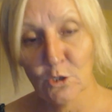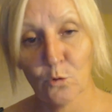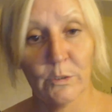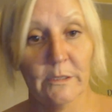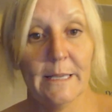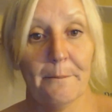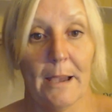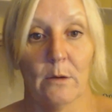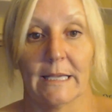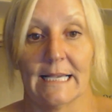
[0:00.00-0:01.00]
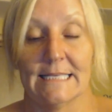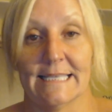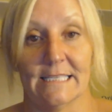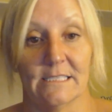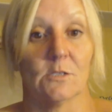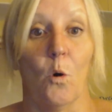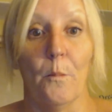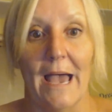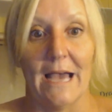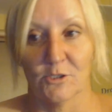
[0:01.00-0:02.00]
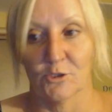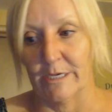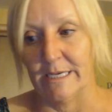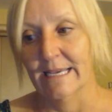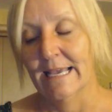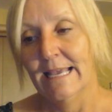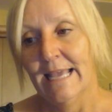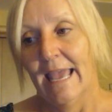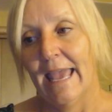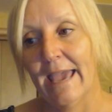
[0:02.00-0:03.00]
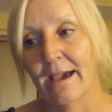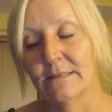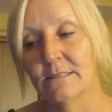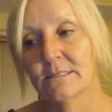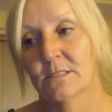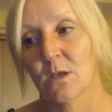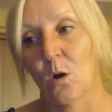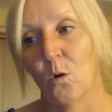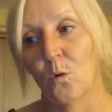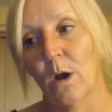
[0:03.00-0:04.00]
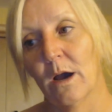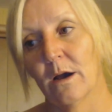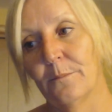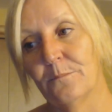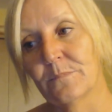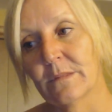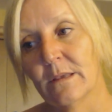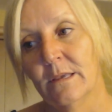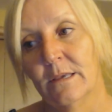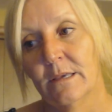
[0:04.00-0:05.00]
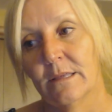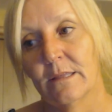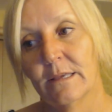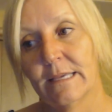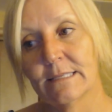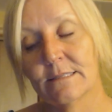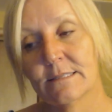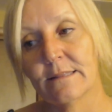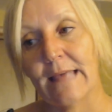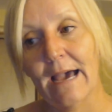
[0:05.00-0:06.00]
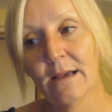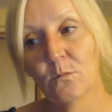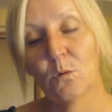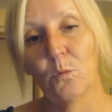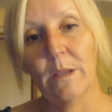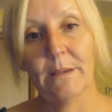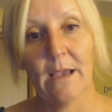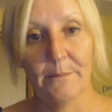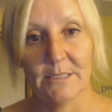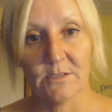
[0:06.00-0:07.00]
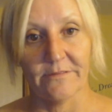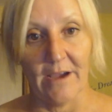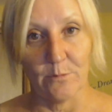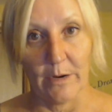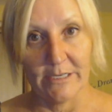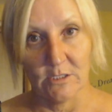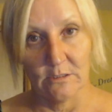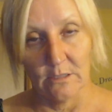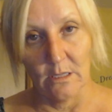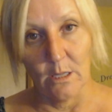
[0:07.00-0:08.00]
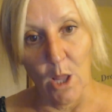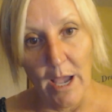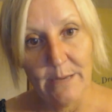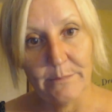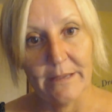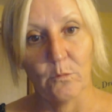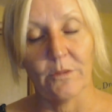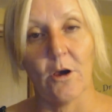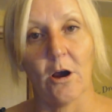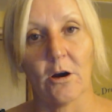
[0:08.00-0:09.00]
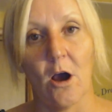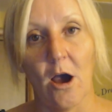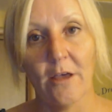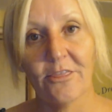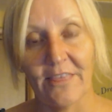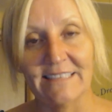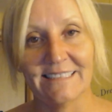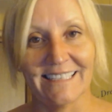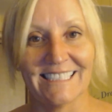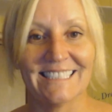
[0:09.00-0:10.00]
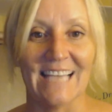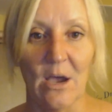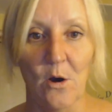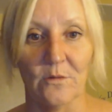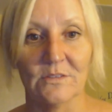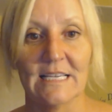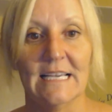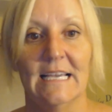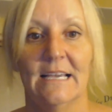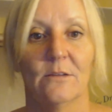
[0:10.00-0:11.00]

really about, like I said, soul mastery. And so it's that when we become into vibrational alignment with our authentic selves,